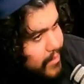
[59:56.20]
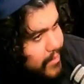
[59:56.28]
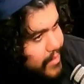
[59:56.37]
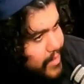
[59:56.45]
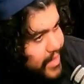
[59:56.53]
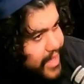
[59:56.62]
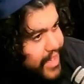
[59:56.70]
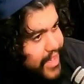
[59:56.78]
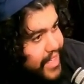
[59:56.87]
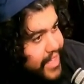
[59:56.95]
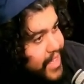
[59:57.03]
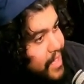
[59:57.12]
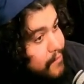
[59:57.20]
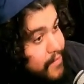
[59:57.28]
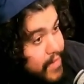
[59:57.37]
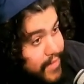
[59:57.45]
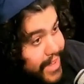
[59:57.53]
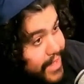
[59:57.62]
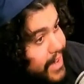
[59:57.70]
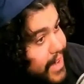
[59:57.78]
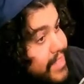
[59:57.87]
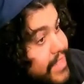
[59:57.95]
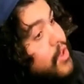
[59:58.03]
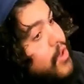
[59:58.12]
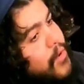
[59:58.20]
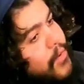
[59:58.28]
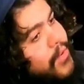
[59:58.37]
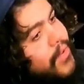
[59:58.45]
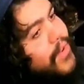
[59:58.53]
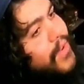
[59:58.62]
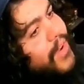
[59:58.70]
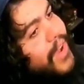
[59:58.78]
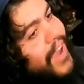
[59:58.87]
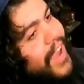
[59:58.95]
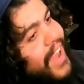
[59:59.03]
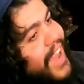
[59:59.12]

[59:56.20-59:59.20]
the Viva la Ra, dude. Dude, I